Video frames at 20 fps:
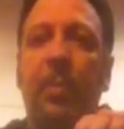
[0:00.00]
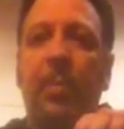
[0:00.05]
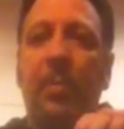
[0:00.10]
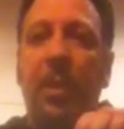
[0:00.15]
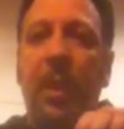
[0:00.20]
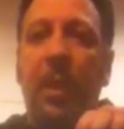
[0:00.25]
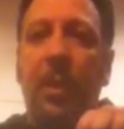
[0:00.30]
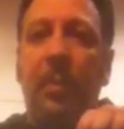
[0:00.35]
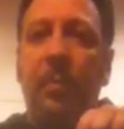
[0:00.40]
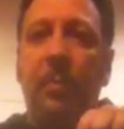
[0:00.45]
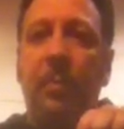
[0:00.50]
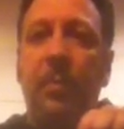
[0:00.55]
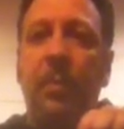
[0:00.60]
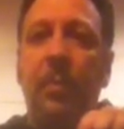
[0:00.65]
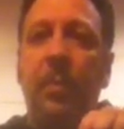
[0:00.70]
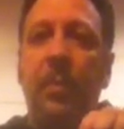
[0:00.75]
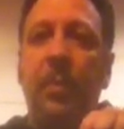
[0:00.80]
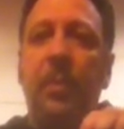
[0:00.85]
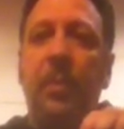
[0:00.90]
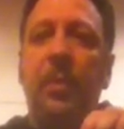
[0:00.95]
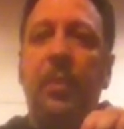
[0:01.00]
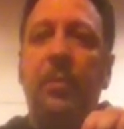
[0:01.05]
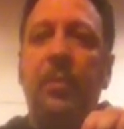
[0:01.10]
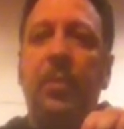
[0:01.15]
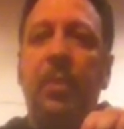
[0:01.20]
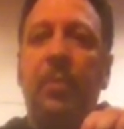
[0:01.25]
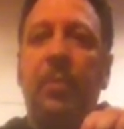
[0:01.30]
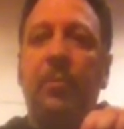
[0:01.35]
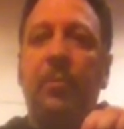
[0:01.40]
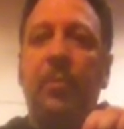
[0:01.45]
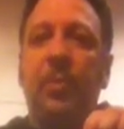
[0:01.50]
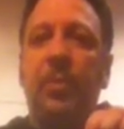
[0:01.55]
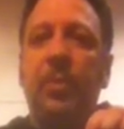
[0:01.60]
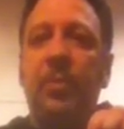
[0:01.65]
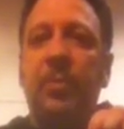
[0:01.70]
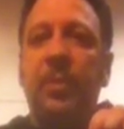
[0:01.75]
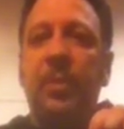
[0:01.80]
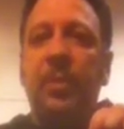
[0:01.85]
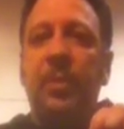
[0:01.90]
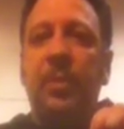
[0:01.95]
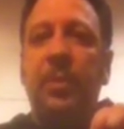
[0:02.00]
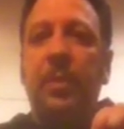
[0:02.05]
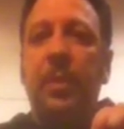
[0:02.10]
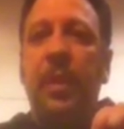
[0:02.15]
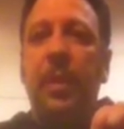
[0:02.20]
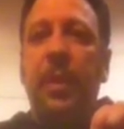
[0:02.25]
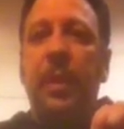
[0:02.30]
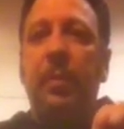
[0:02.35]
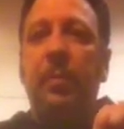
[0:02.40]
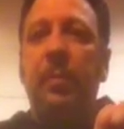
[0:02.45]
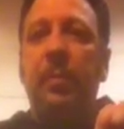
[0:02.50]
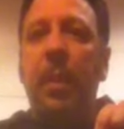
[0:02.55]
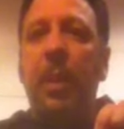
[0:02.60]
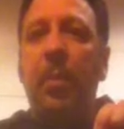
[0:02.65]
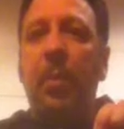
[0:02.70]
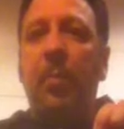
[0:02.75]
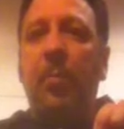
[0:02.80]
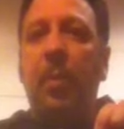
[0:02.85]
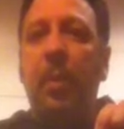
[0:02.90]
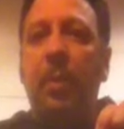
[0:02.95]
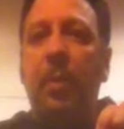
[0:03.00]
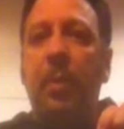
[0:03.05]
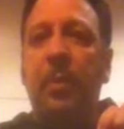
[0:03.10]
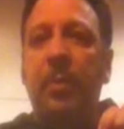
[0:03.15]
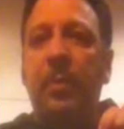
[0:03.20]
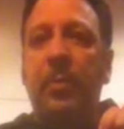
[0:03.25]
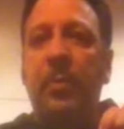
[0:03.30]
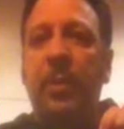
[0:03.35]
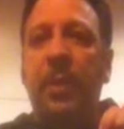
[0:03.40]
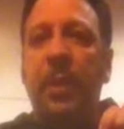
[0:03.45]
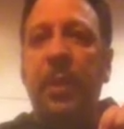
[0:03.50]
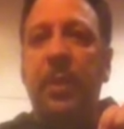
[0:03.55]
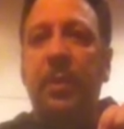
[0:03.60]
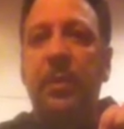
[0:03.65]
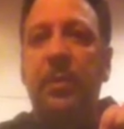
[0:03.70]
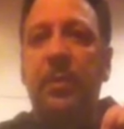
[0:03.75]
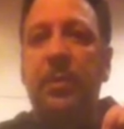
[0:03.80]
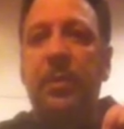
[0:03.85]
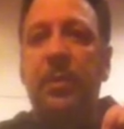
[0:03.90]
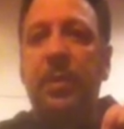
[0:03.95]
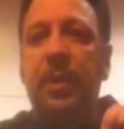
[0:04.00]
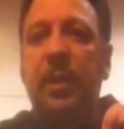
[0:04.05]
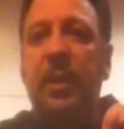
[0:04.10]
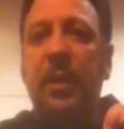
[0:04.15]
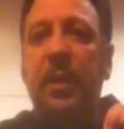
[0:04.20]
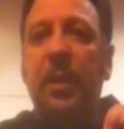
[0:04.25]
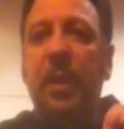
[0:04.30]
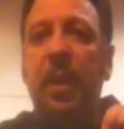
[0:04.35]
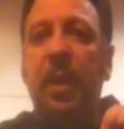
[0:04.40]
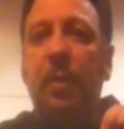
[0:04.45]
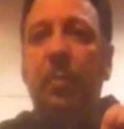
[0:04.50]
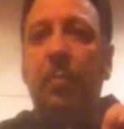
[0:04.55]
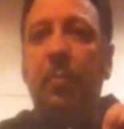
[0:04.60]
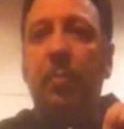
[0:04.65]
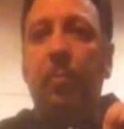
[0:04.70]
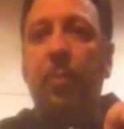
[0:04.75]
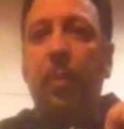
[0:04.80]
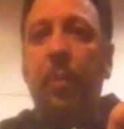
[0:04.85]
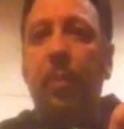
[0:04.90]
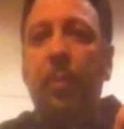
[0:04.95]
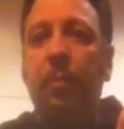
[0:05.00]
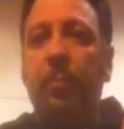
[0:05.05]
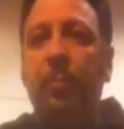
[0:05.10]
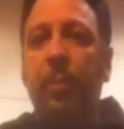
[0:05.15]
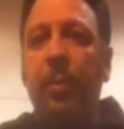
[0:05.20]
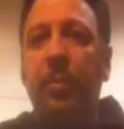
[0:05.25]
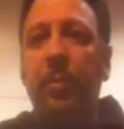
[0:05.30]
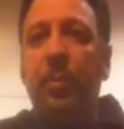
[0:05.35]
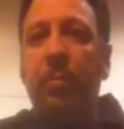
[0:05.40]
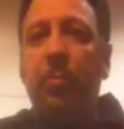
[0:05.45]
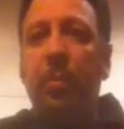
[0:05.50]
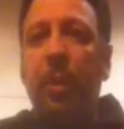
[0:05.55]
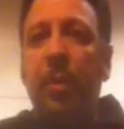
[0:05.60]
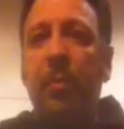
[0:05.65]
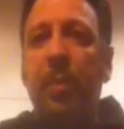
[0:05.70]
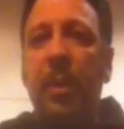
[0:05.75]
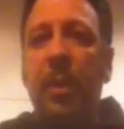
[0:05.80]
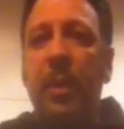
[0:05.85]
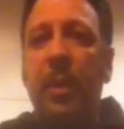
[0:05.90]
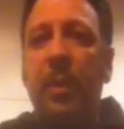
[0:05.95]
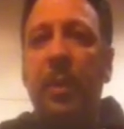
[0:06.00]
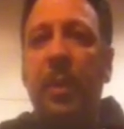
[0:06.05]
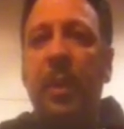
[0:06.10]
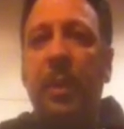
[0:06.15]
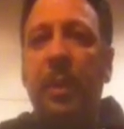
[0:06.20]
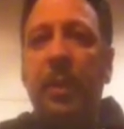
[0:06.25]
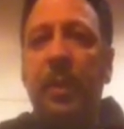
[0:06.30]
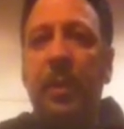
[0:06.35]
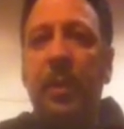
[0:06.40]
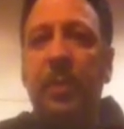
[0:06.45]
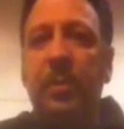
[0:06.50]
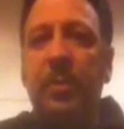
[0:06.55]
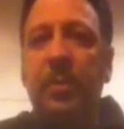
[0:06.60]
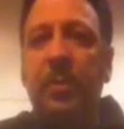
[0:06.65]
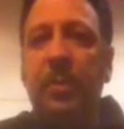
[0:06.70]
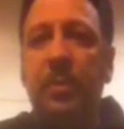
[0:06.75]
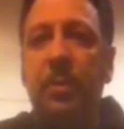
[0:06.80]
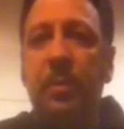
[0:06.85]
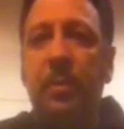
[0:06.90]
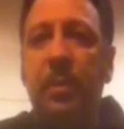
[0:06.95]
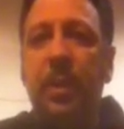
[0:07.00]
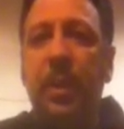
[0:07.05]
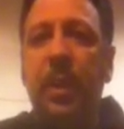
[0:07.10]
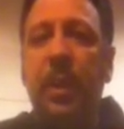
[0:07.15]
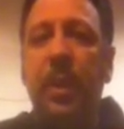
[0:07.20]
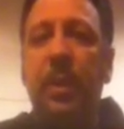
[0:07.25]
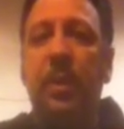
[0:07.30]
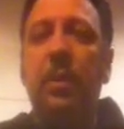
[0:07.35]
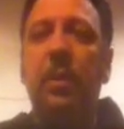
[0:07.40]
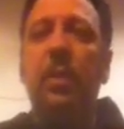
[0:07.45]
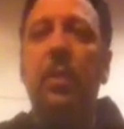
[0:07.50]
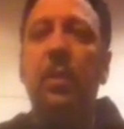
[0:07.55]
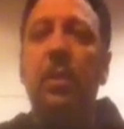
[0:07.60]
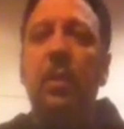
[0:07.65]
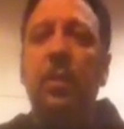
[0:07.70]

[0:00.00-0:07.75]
thin. So if there's any metal part of the stand sticking up when you put the drum on it and it hits the head,